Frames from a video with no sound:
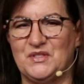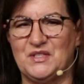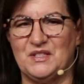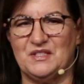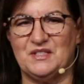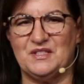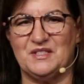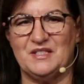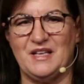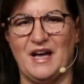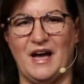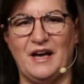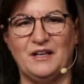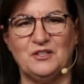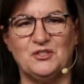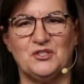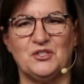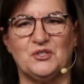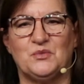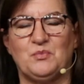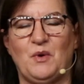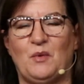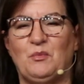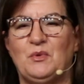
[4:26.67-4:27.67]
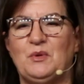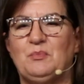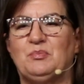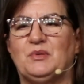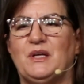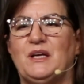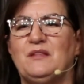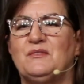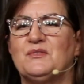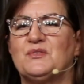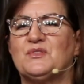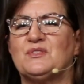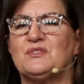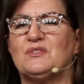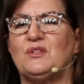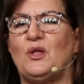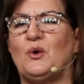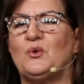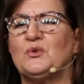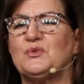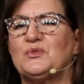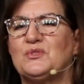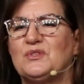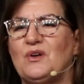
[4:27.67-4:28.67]
It's not just when we play the
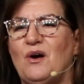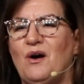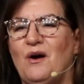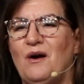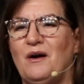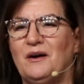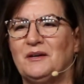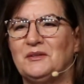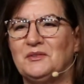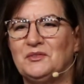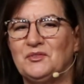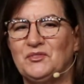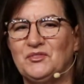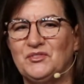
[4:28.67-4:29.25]
slow songs.